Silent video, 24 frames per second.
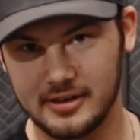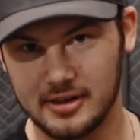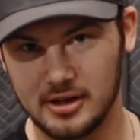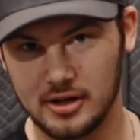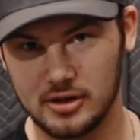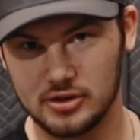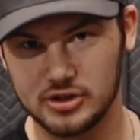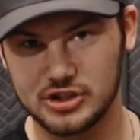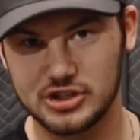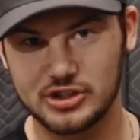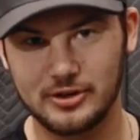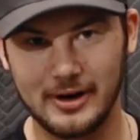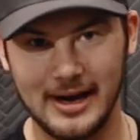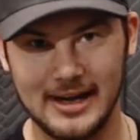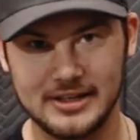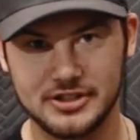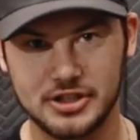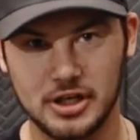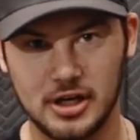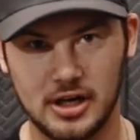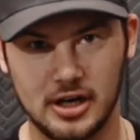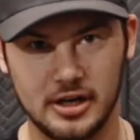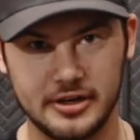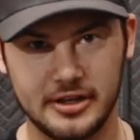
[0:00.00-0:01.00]
you know,
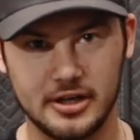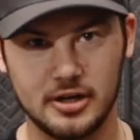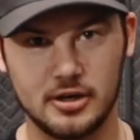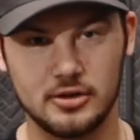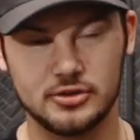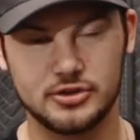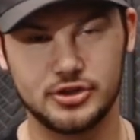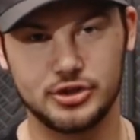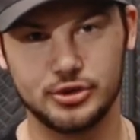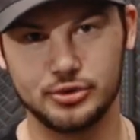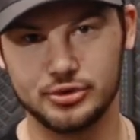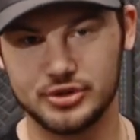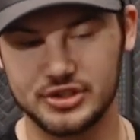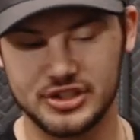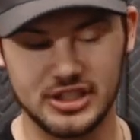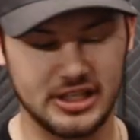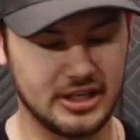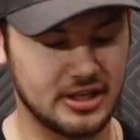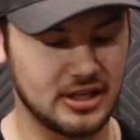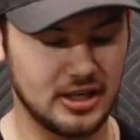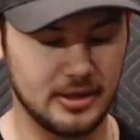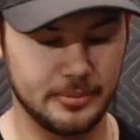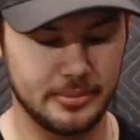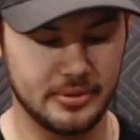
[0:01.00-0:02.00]
scratch audio to
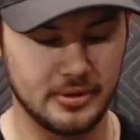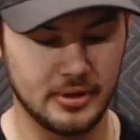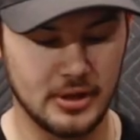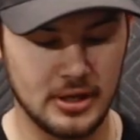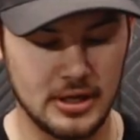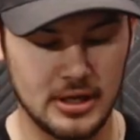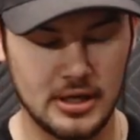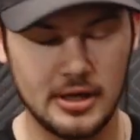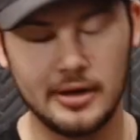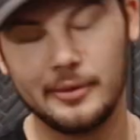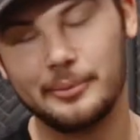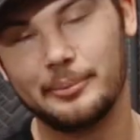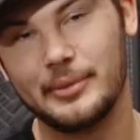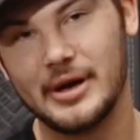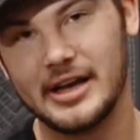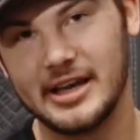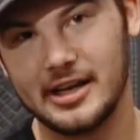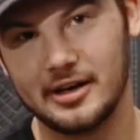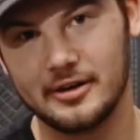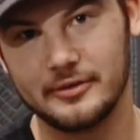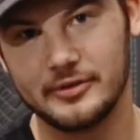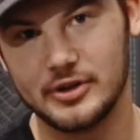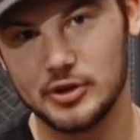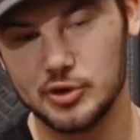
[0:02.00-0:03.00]
sync up my
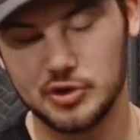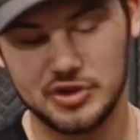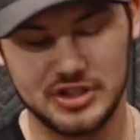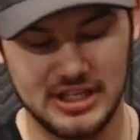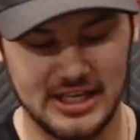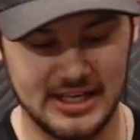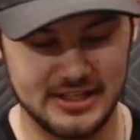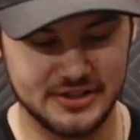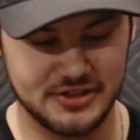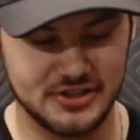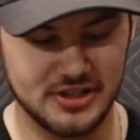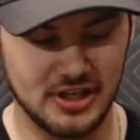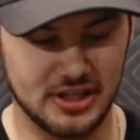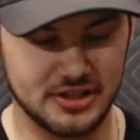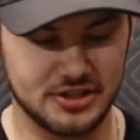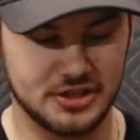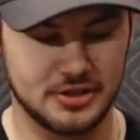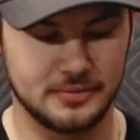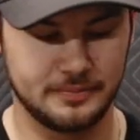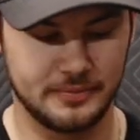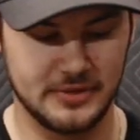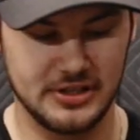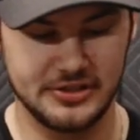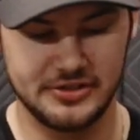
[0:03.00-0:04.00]
interviews and
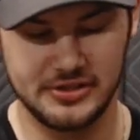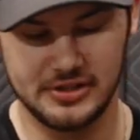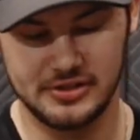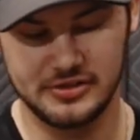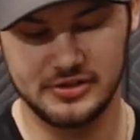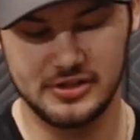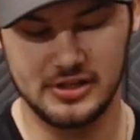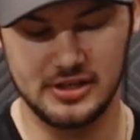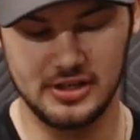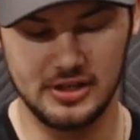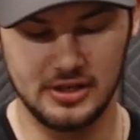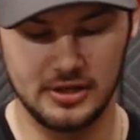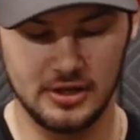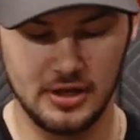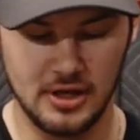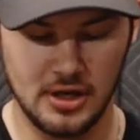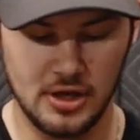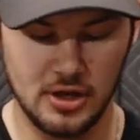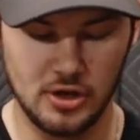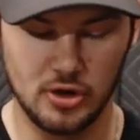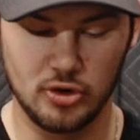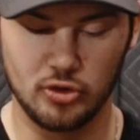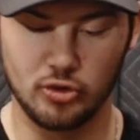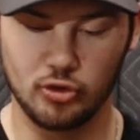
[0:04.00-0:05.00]
such. This is the
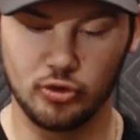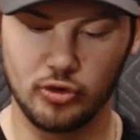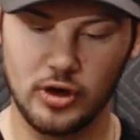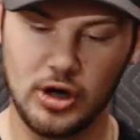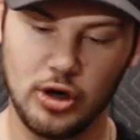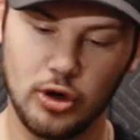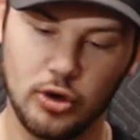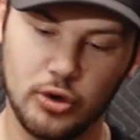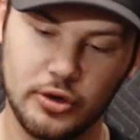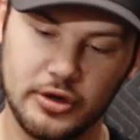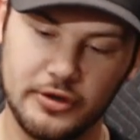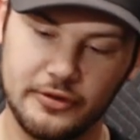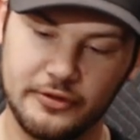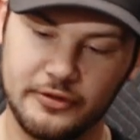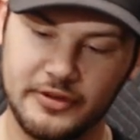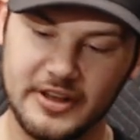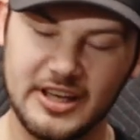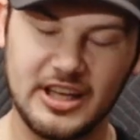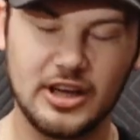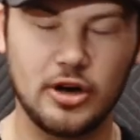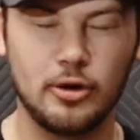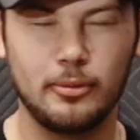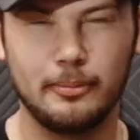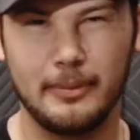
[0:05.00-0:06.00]
Rode
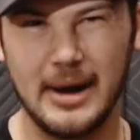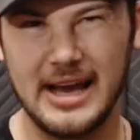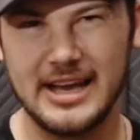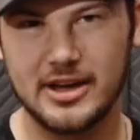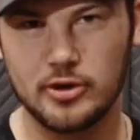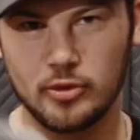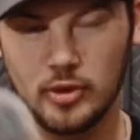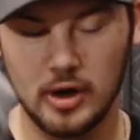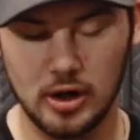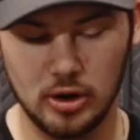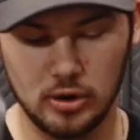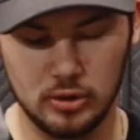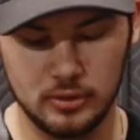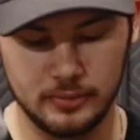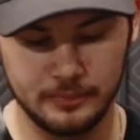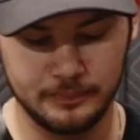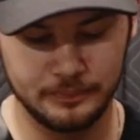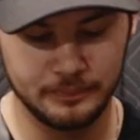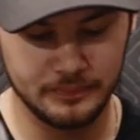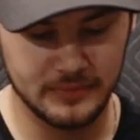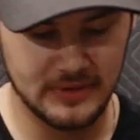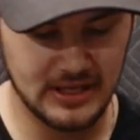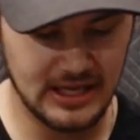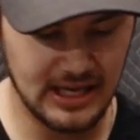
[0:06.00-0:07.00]
Video Micro.
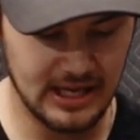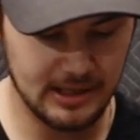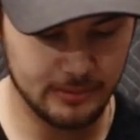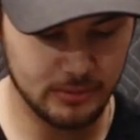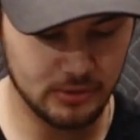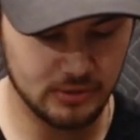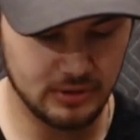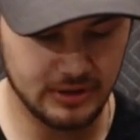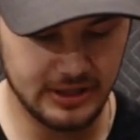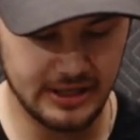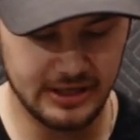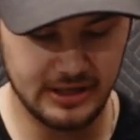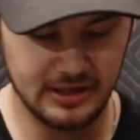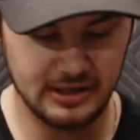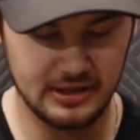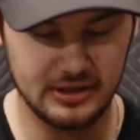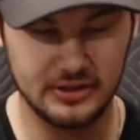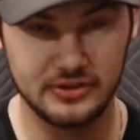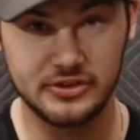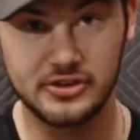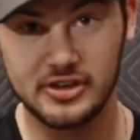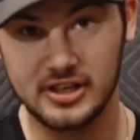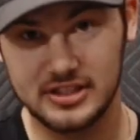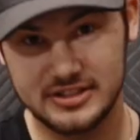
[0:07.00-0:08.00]
Cable
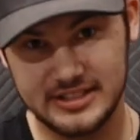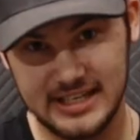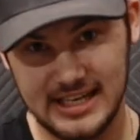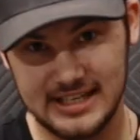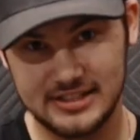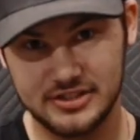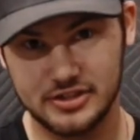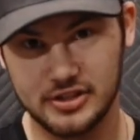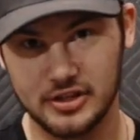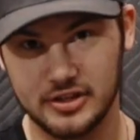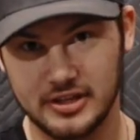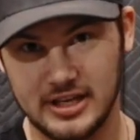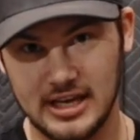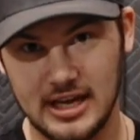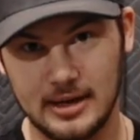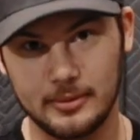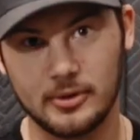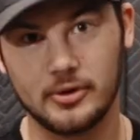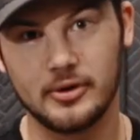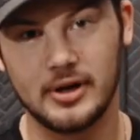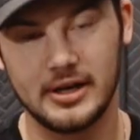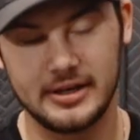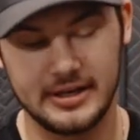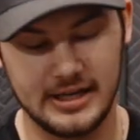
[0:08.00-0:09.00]
is attached to the
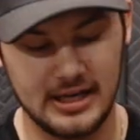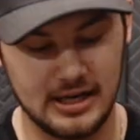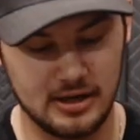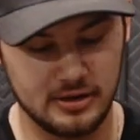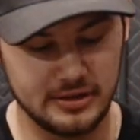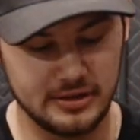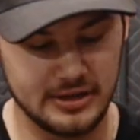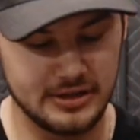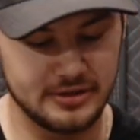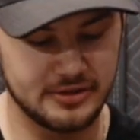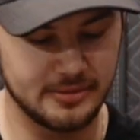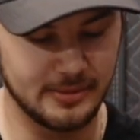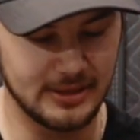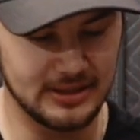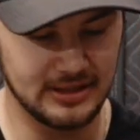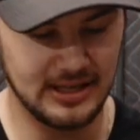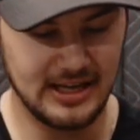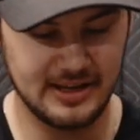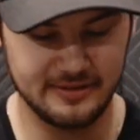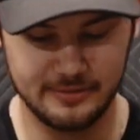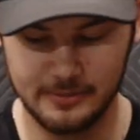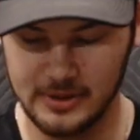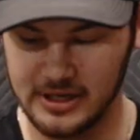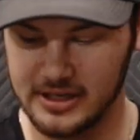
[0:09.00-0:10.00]
camera right now into my
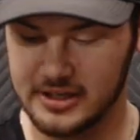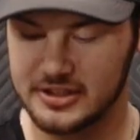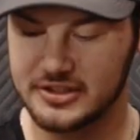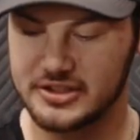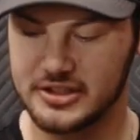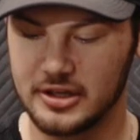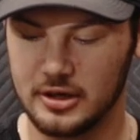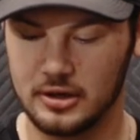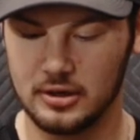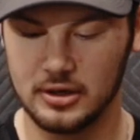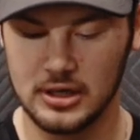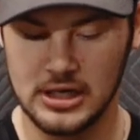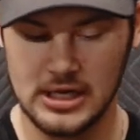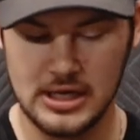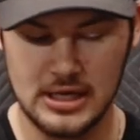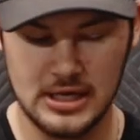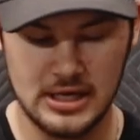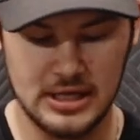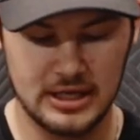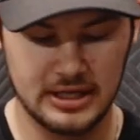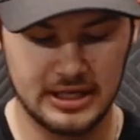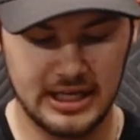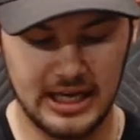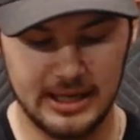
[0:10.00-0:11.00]
lav mic, so
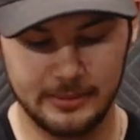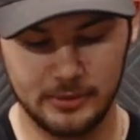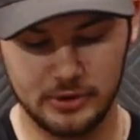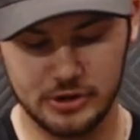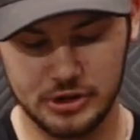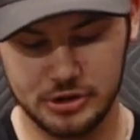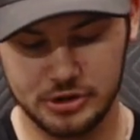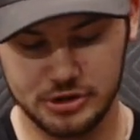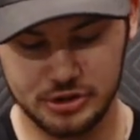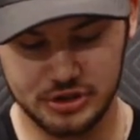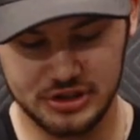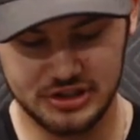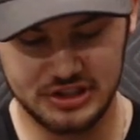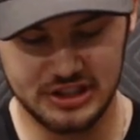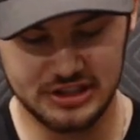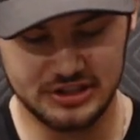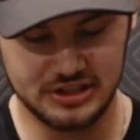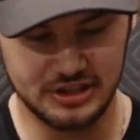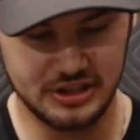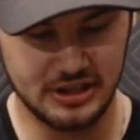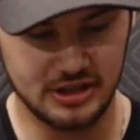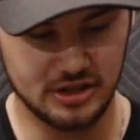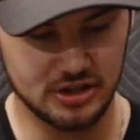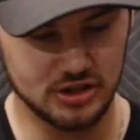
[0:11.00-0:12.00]
cable usually
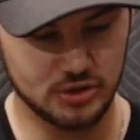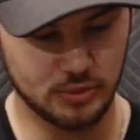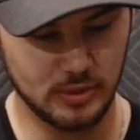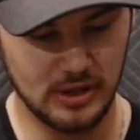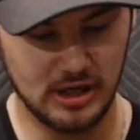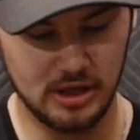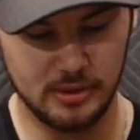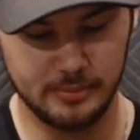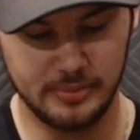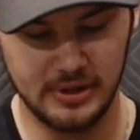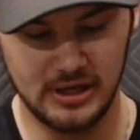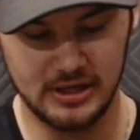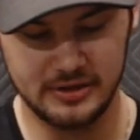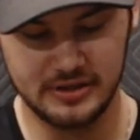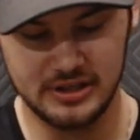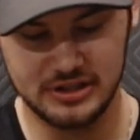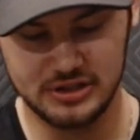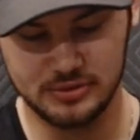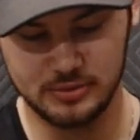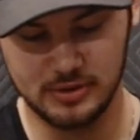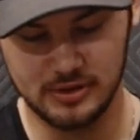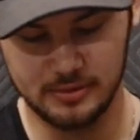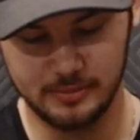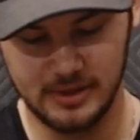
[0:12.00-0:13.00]
sits in here as well, but
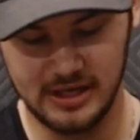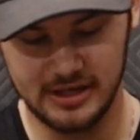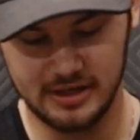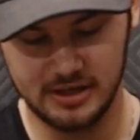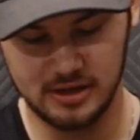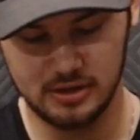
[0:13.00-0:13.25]
this is where the mic